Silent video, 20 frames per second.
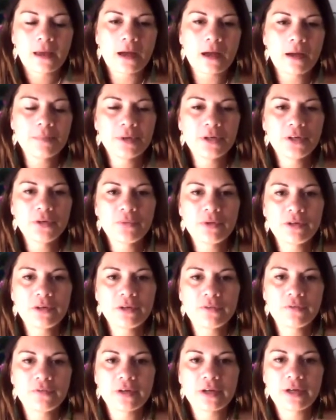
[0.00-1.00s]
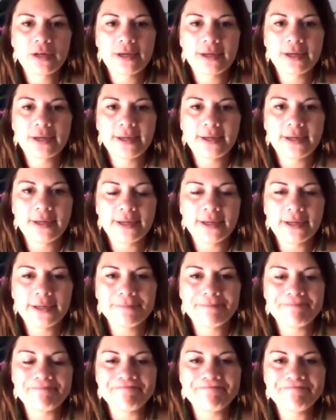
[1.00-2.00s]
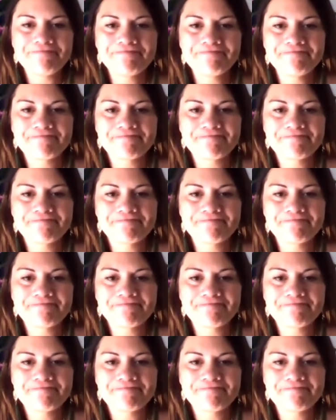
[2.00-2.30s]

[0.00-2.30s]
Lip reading: I'm going to run over a